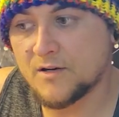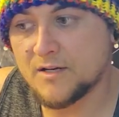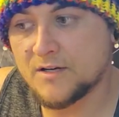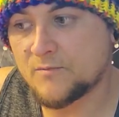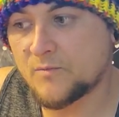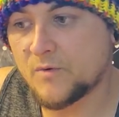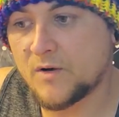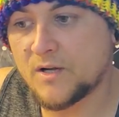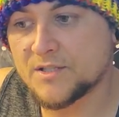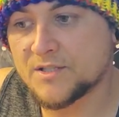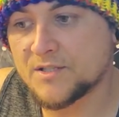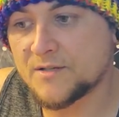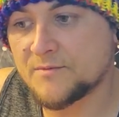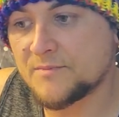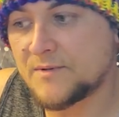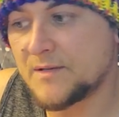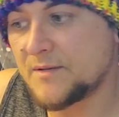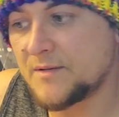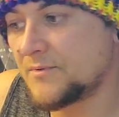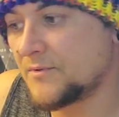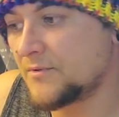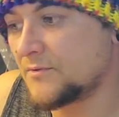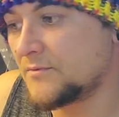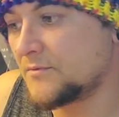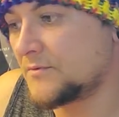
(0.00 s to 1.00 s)
watching
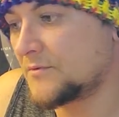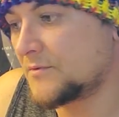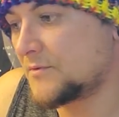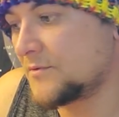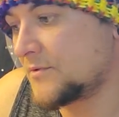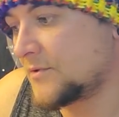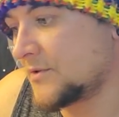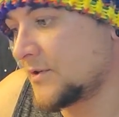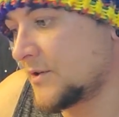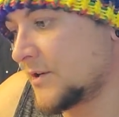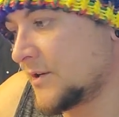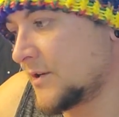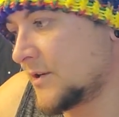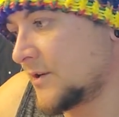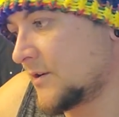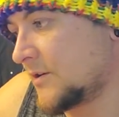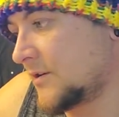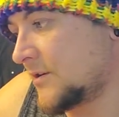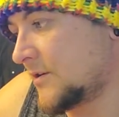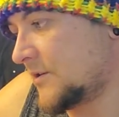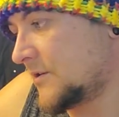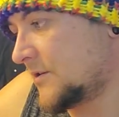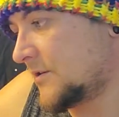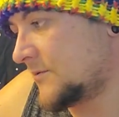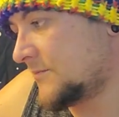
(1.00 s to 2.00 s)
people,
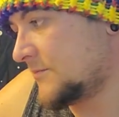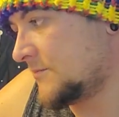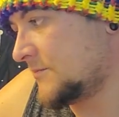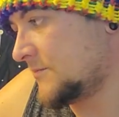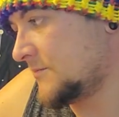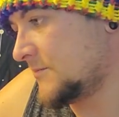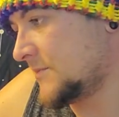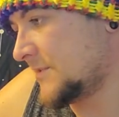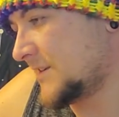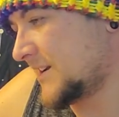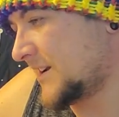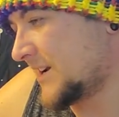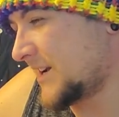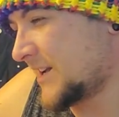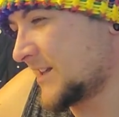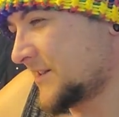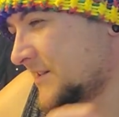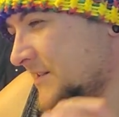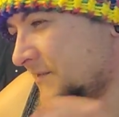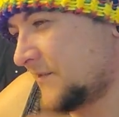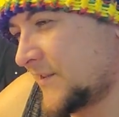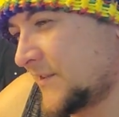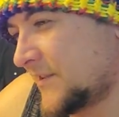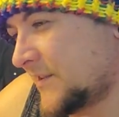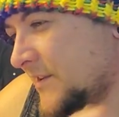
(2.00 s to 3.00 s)
and I got
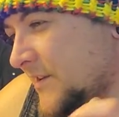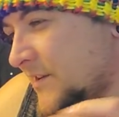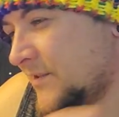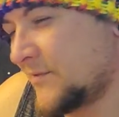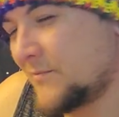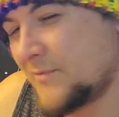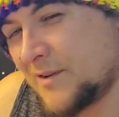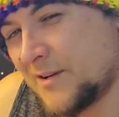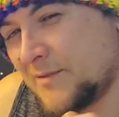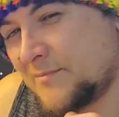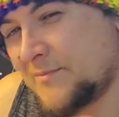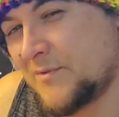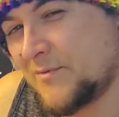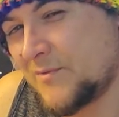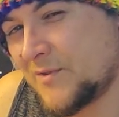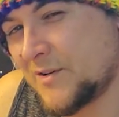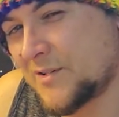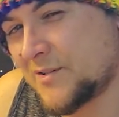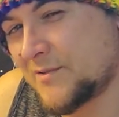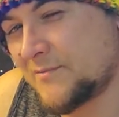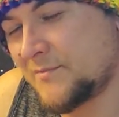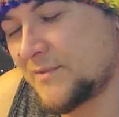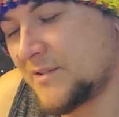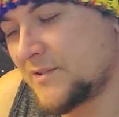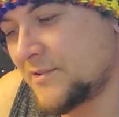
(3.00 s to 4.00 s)
this feeling like you might be
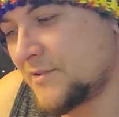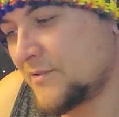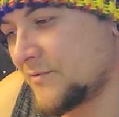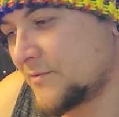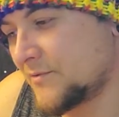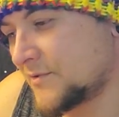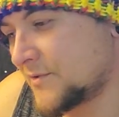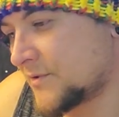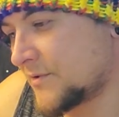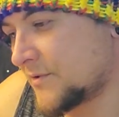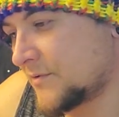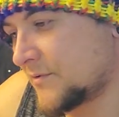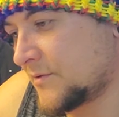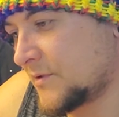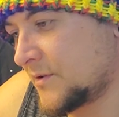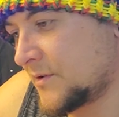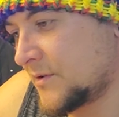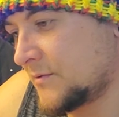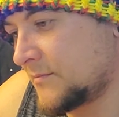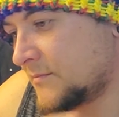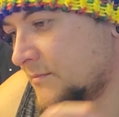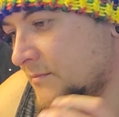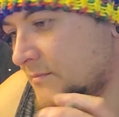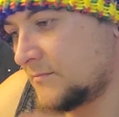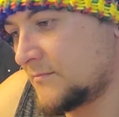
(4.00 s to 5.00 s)
watching me too. So
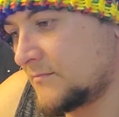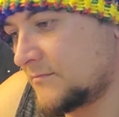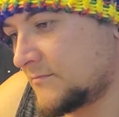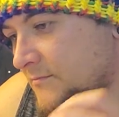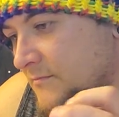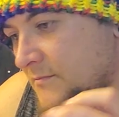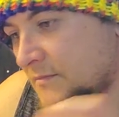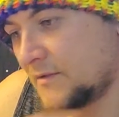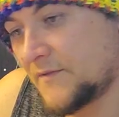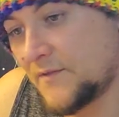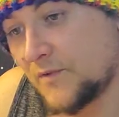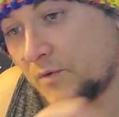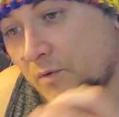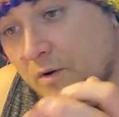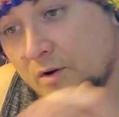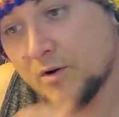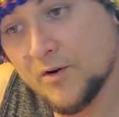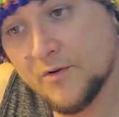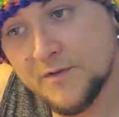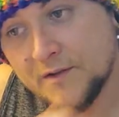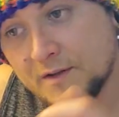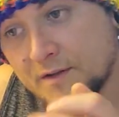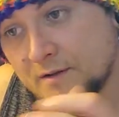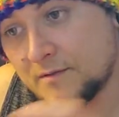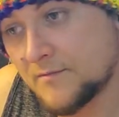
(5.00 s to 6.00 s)
if you are,
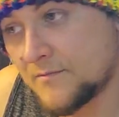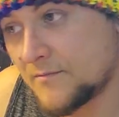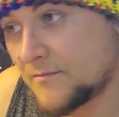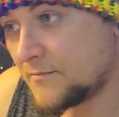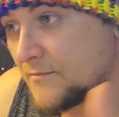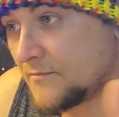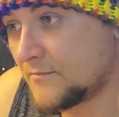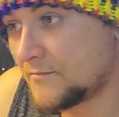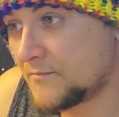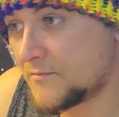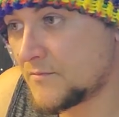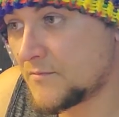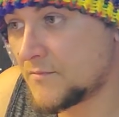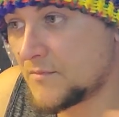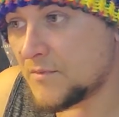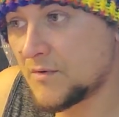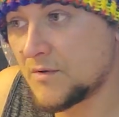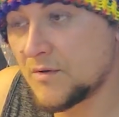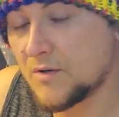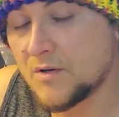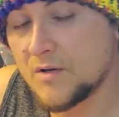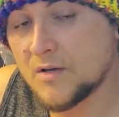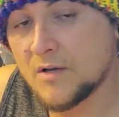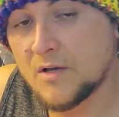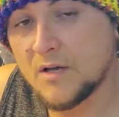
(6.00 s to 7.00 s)
then
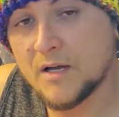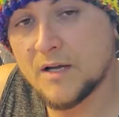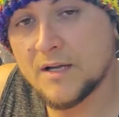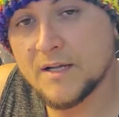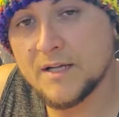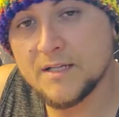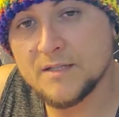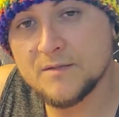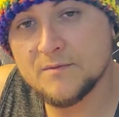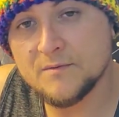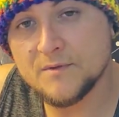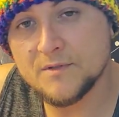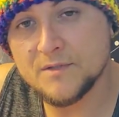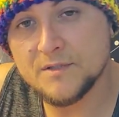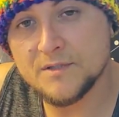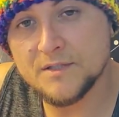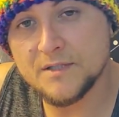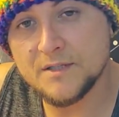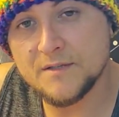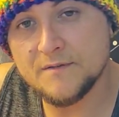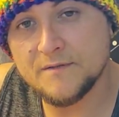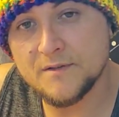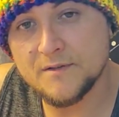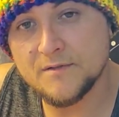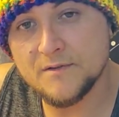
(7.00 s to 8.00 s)
I guess we're just
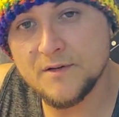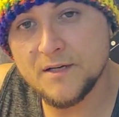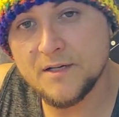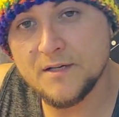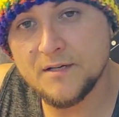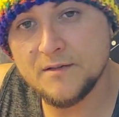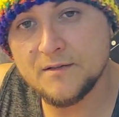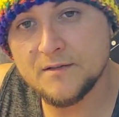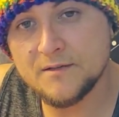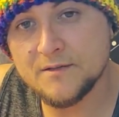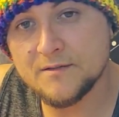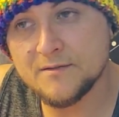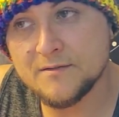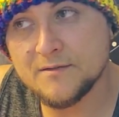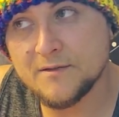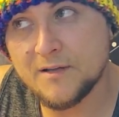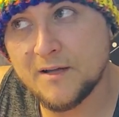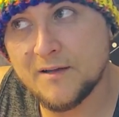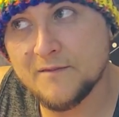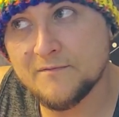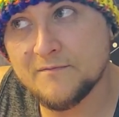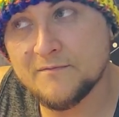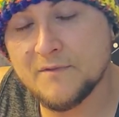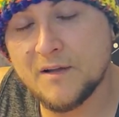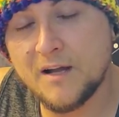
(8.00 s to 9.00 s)
even, right? Because
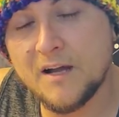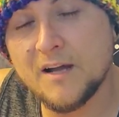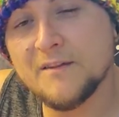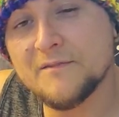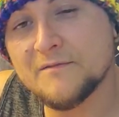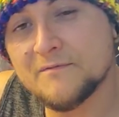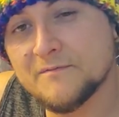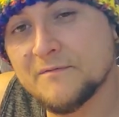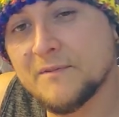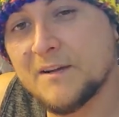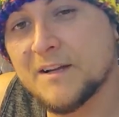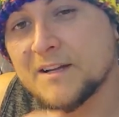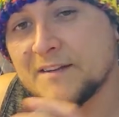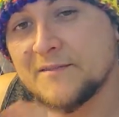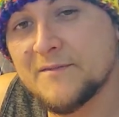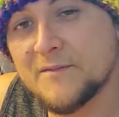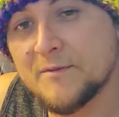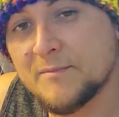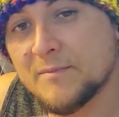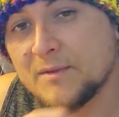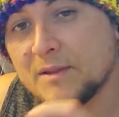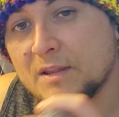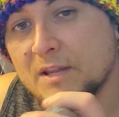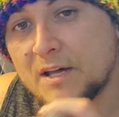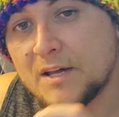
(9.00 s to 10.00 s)
I give
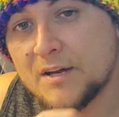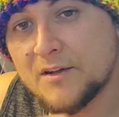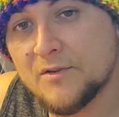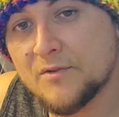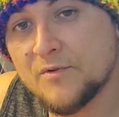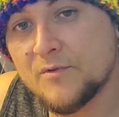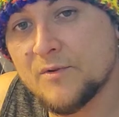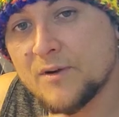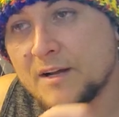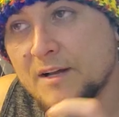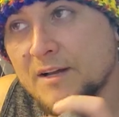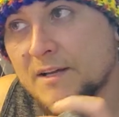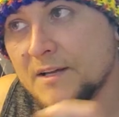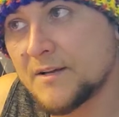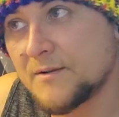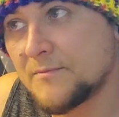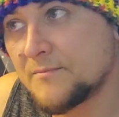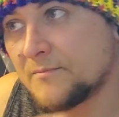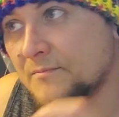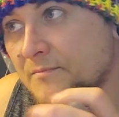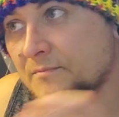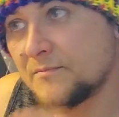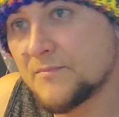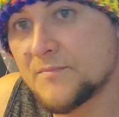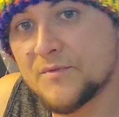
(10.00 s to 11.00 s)
up a lot of who I am
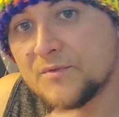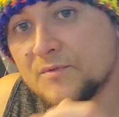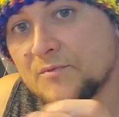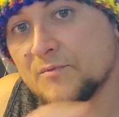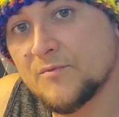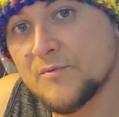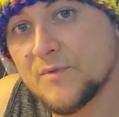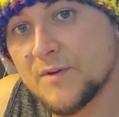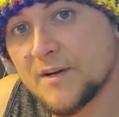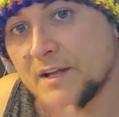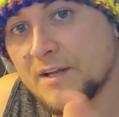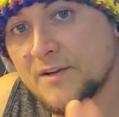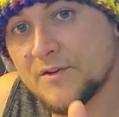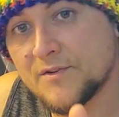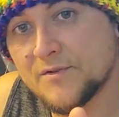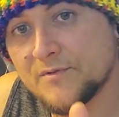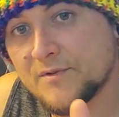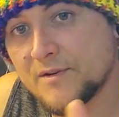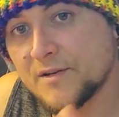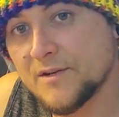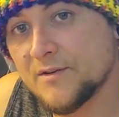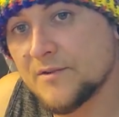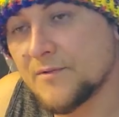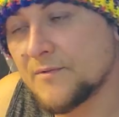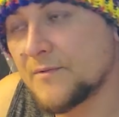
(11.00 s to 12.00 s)
to do what I do
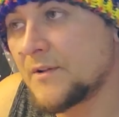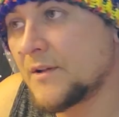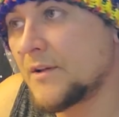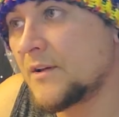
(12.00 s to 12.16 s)
here.